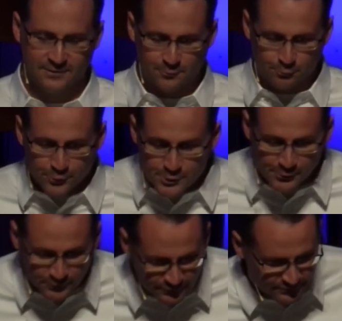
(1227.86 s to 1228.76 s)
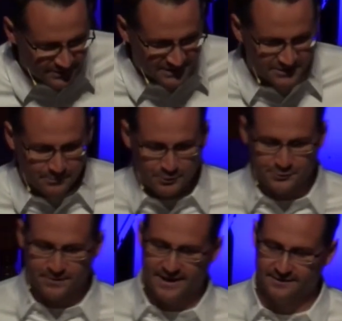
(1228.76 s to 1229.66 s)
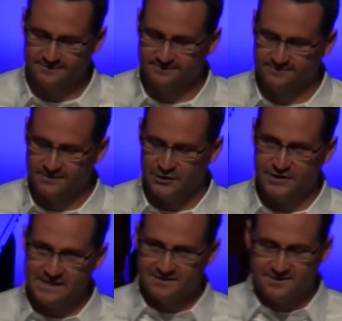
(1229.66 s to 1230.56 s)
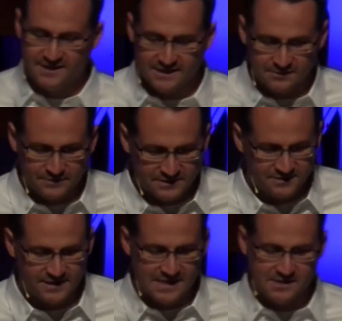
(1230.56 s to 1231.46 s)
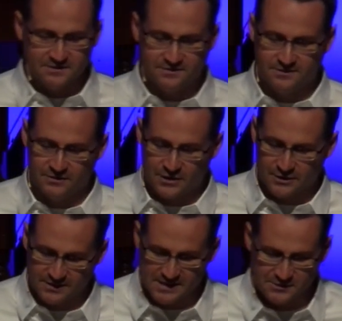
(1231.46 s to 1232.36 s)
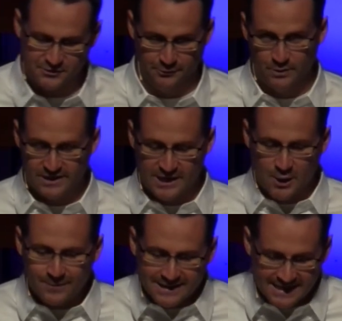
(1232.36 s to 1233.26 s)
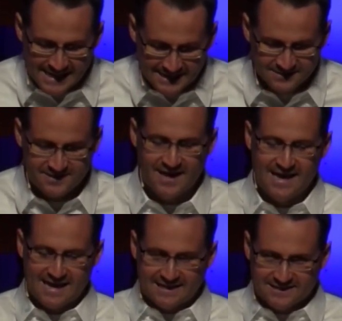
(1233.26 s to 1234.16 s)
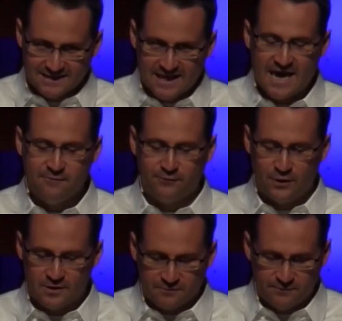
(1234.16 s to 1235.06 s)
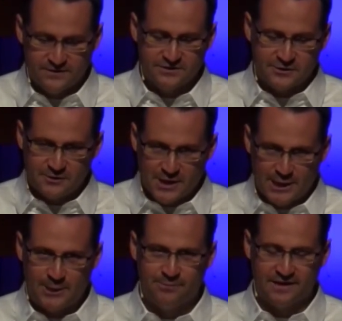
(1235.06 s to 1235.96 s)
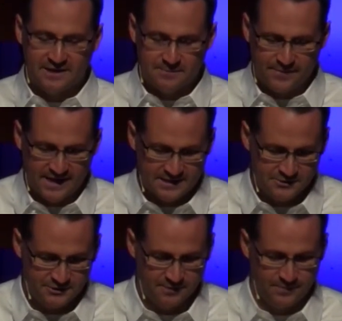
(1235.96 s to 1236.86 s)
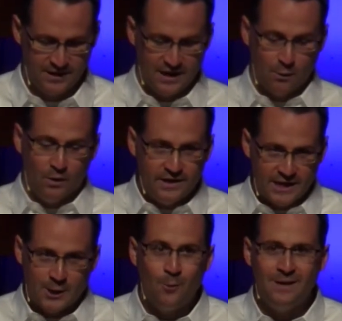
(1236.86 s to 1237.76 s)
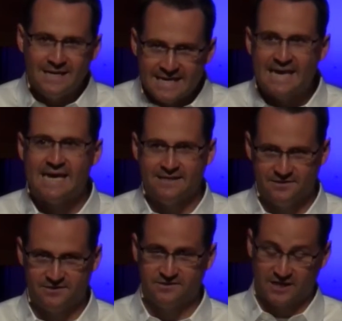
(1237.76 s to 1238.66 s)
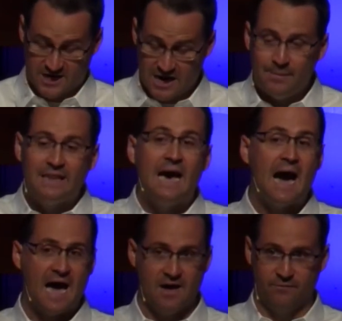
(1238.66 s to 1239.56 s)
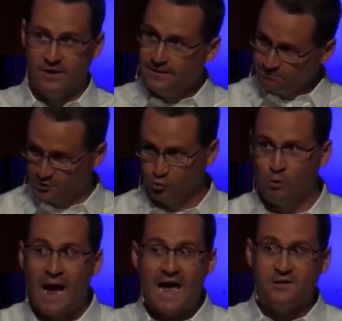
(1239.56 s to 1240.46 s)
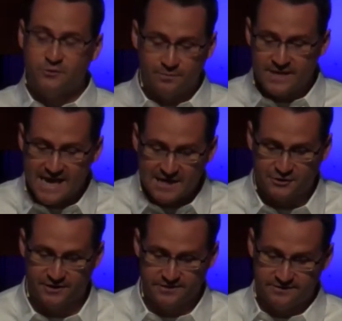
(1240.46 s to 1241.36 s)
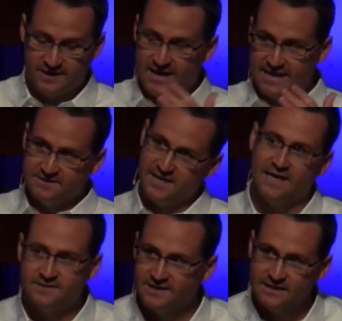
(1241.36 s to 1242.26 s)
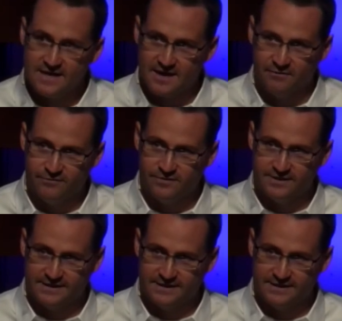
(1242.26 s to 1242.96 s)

Ruth takes a bolder route. She instinctively sees to the heart of the issue. What Naomi needs is lifelong physical help and companionship. What Naomi needs to come alive, to rise from the ashes, is Hesed love.